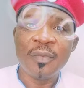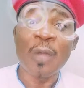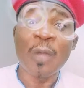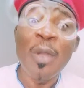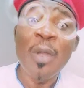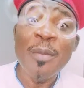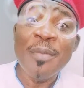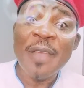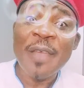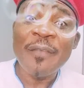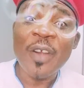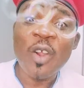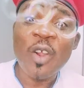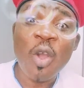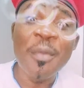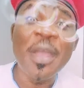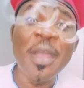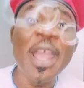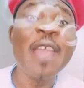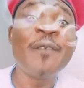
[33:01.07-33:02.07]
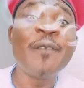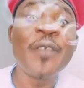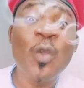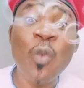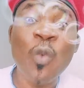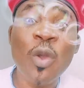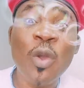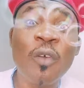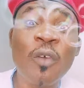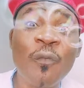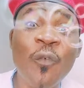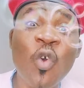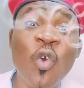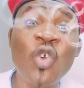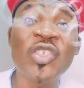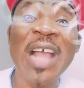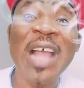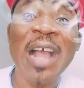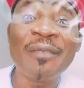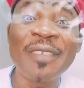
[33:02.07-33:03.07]
when Biafra comes, every one of
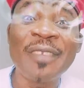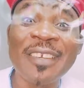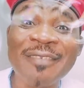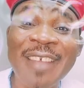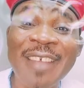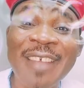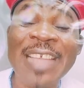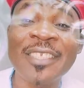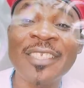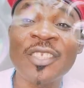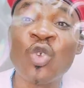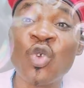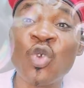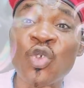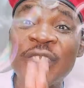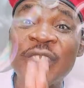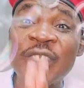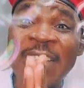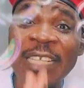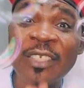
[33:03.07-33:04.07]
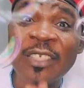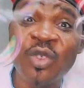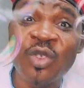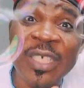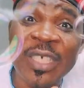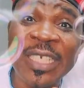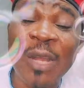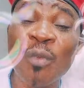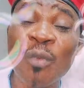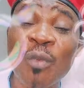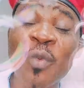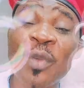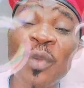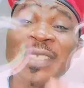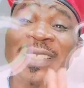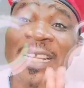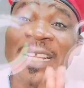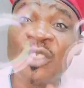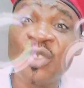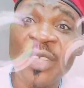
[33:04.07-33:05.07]
us have the right to stand together. We will
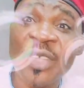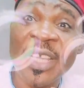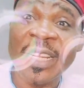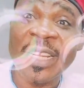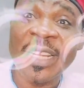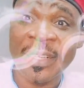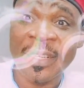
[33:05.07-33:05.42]
stand together.